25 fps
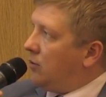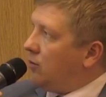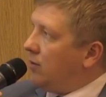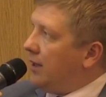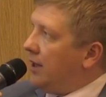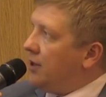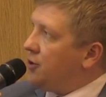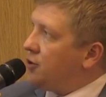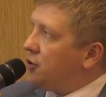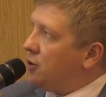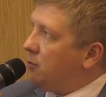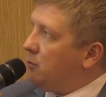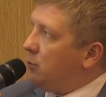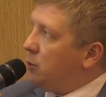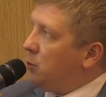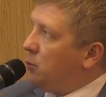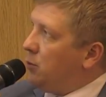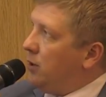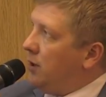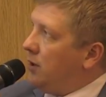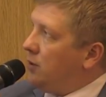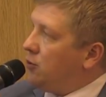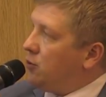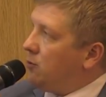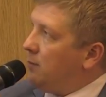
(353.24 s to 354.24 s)
relation
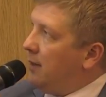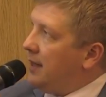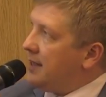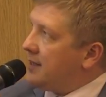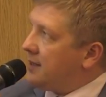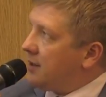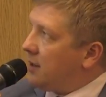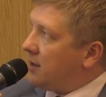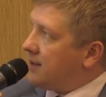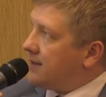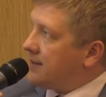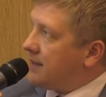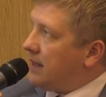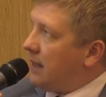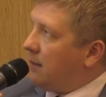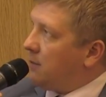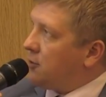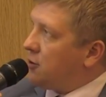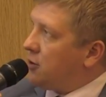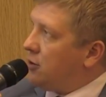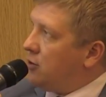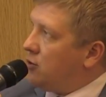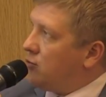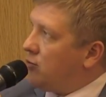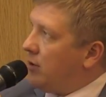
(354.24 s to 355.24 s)
between domestic
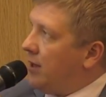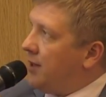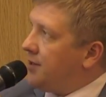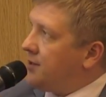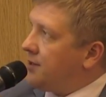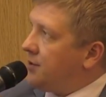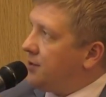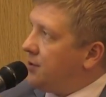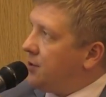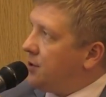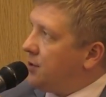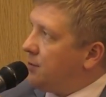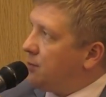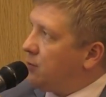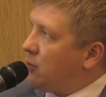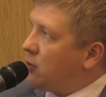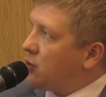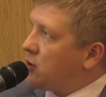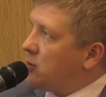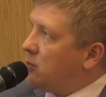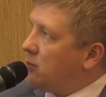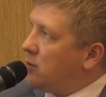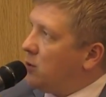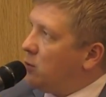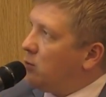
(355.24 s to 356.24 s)
consumption and transit is
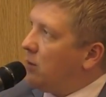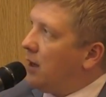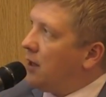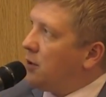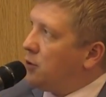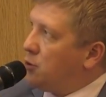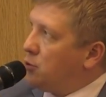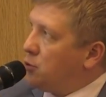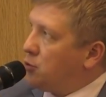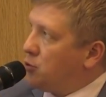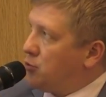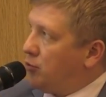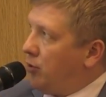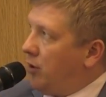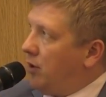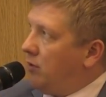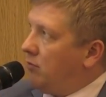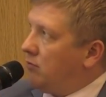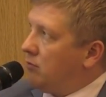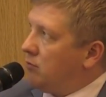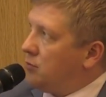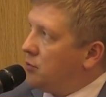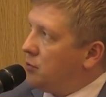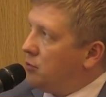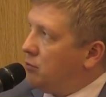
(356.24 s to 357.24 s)
approximately 1-3.
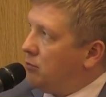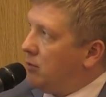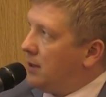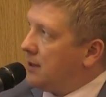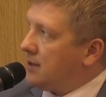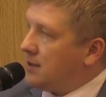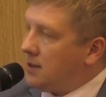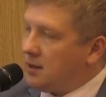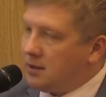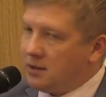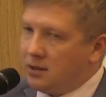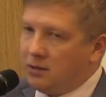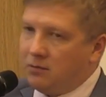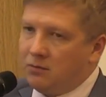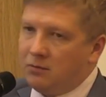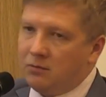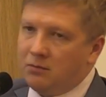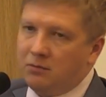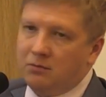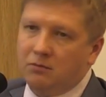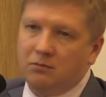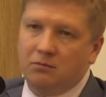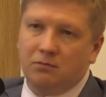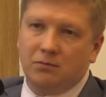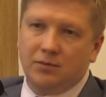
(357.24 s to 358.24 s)
So our
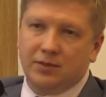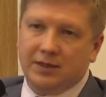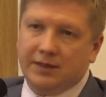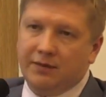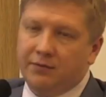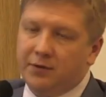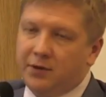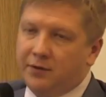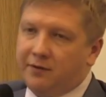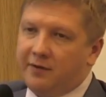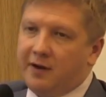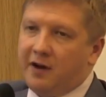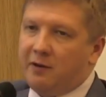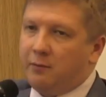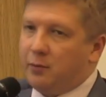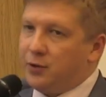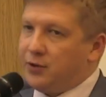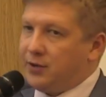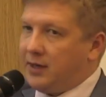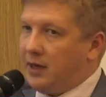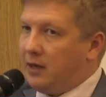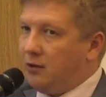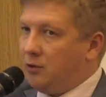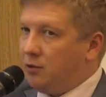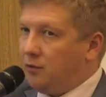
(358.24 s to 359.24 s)
system,
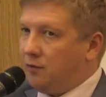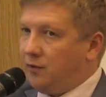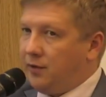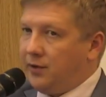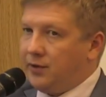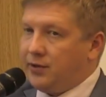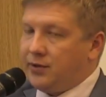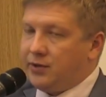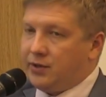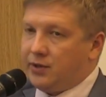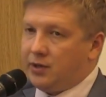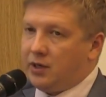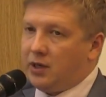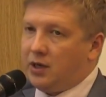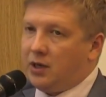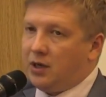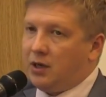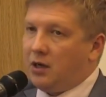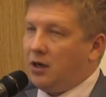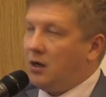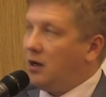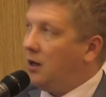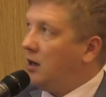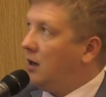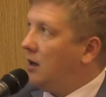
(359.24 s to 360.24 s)
75% of its
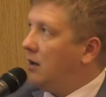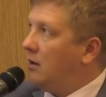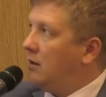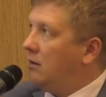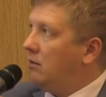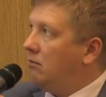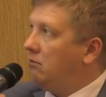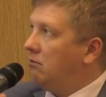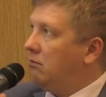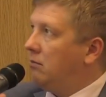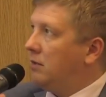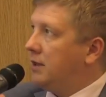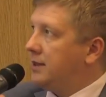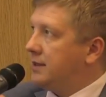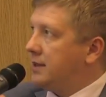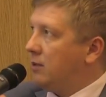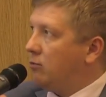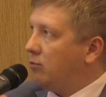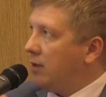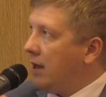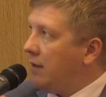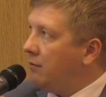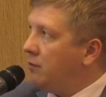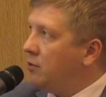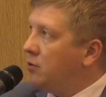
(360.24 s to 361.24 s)
let's say
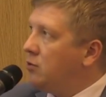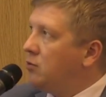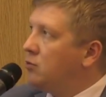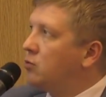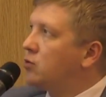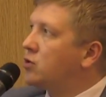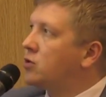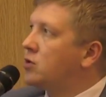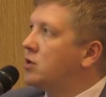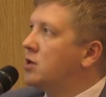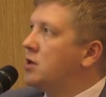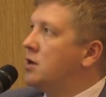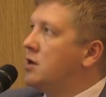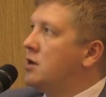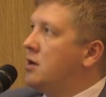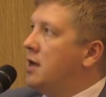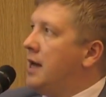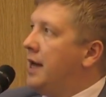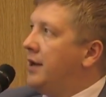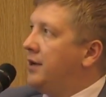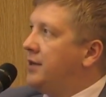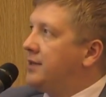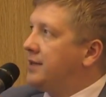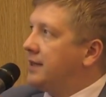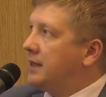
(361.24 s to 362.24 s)
revenues
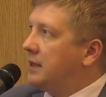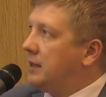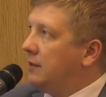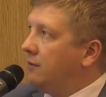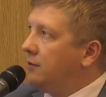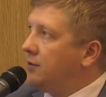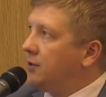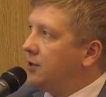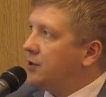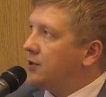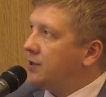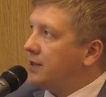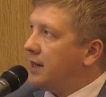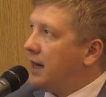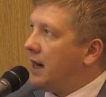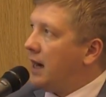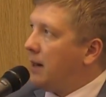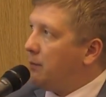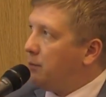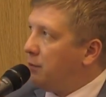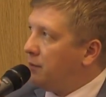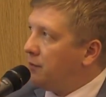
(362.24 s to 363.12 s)
and its activities are